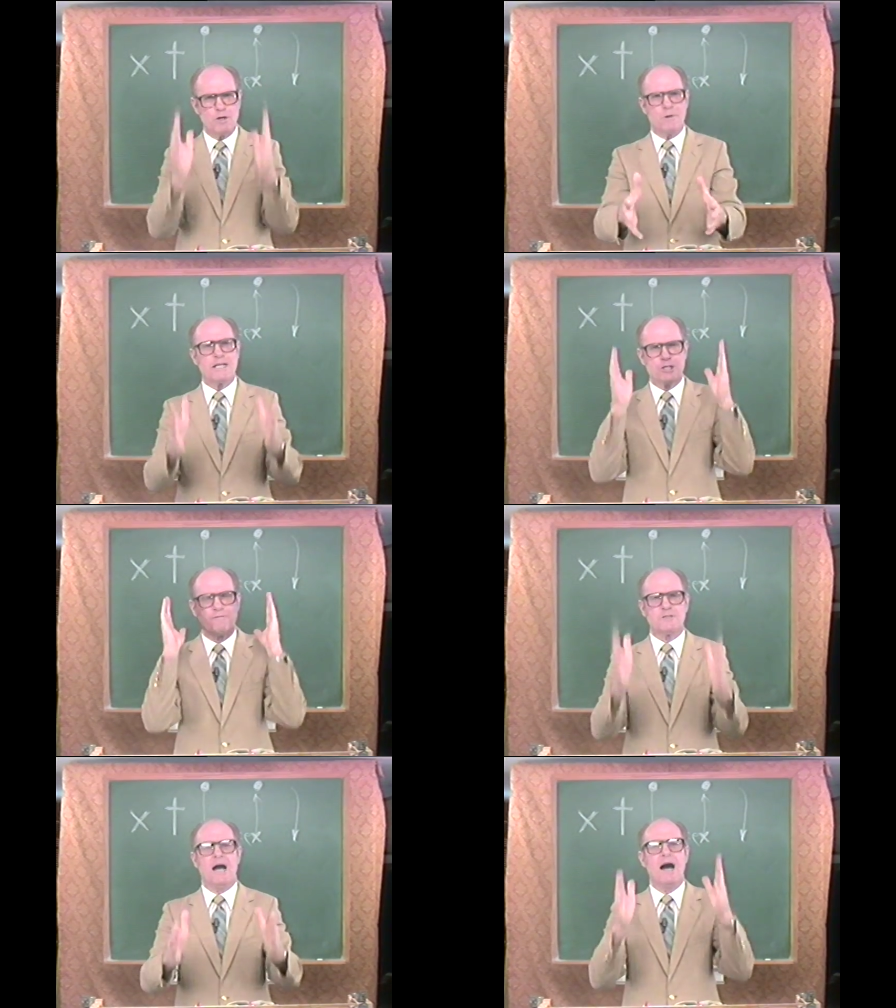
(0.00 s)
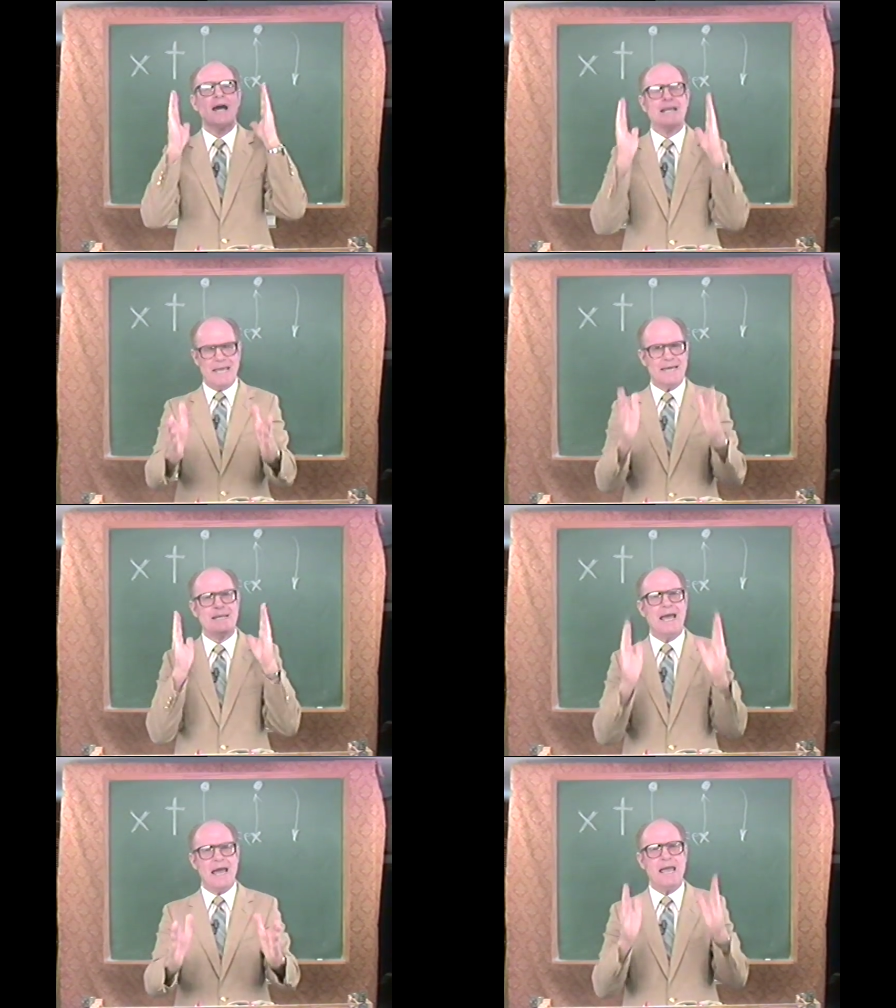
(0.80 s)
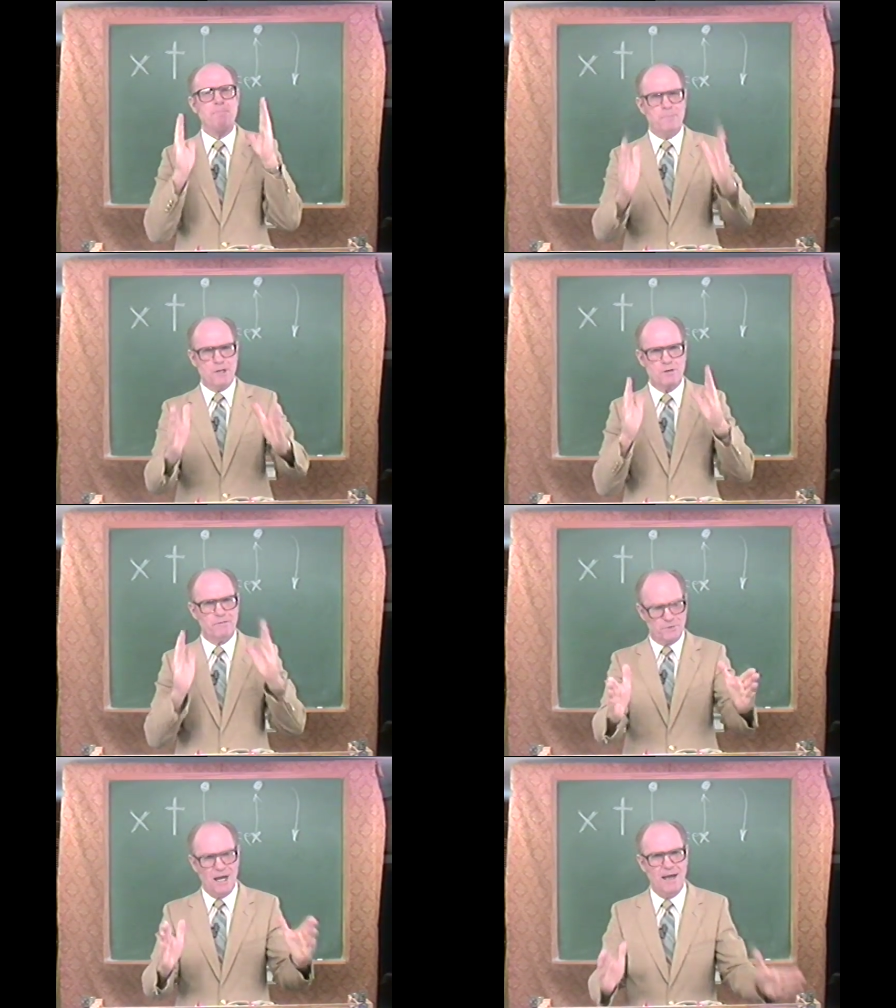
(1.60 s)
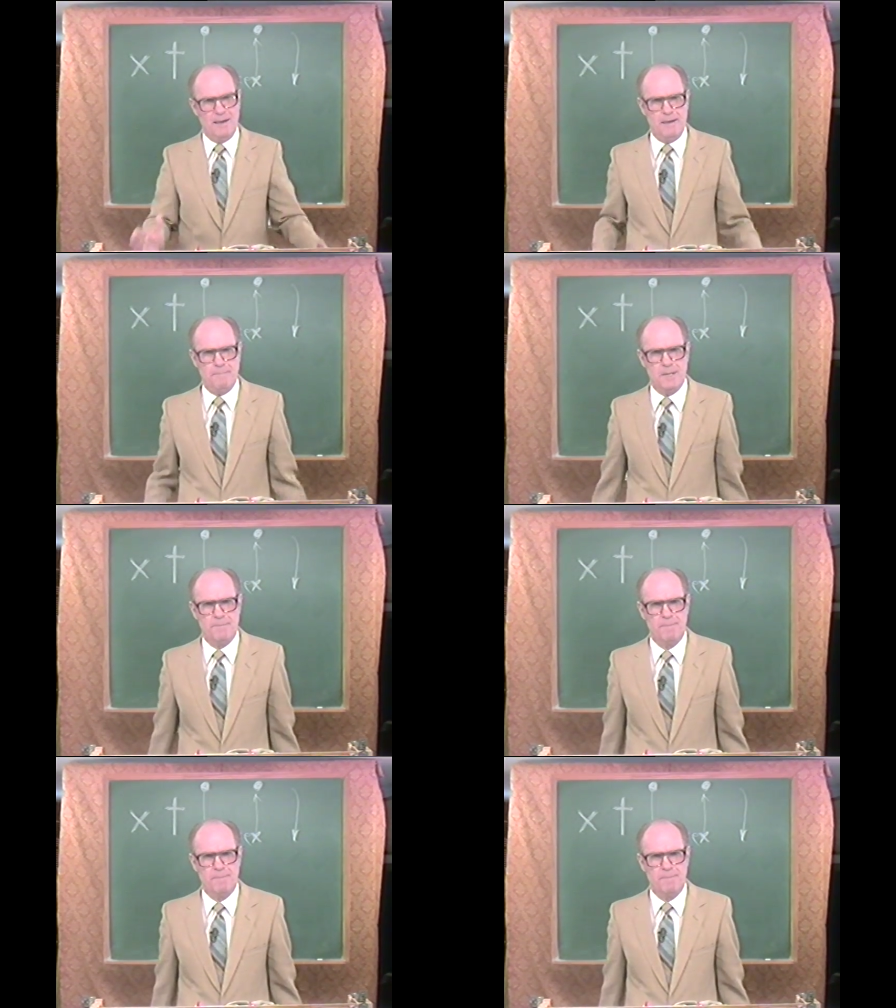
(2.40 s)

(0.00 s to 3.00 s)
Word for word: grace of God in a period of time.